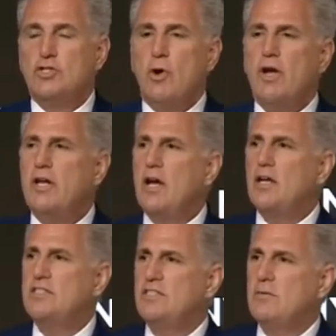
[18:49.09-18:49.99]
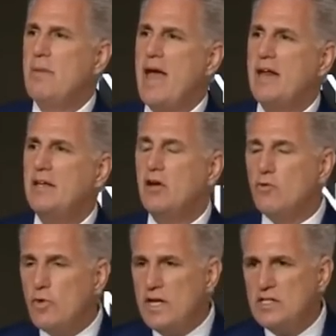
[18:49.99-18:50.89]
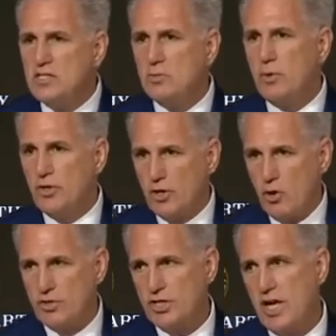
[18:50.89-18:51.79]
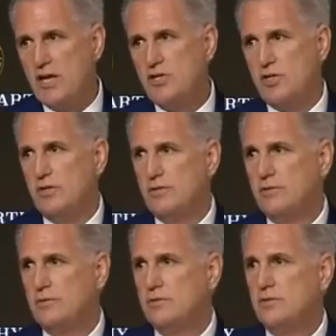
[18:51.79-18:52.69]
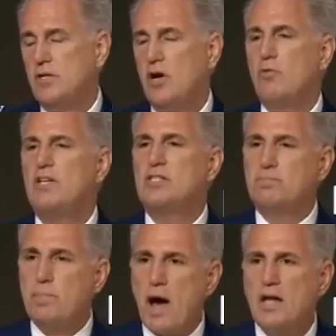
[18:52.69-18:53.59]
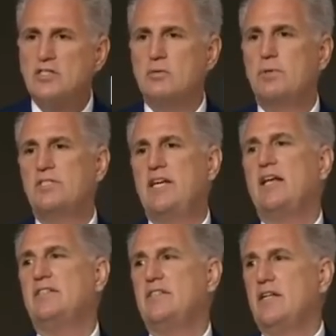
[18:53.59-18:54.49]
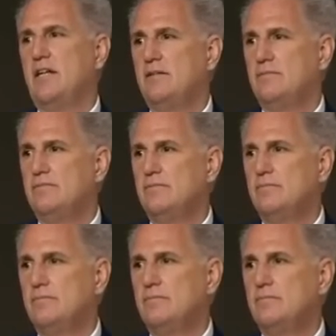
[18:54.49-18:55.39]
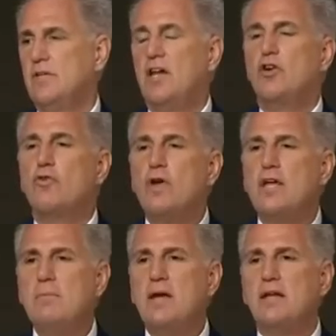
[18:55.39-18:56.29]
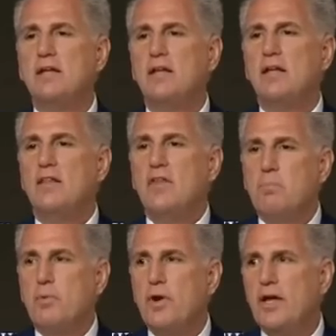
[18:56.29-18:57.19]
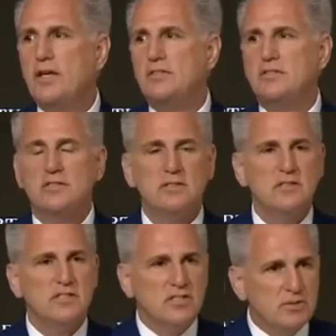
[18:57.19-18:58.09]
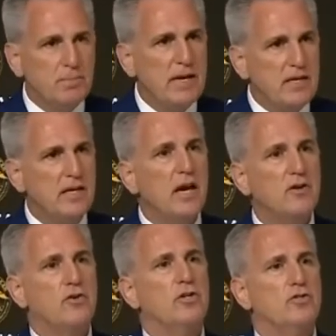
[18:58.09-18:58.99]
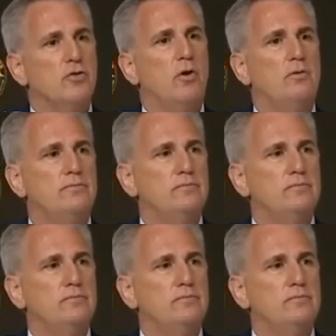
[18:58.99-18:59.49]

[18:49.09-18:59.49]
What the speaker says: Joining us in demanding a reasonable negotiation, a responsible debt ceiling, an agreement that brings spending under control.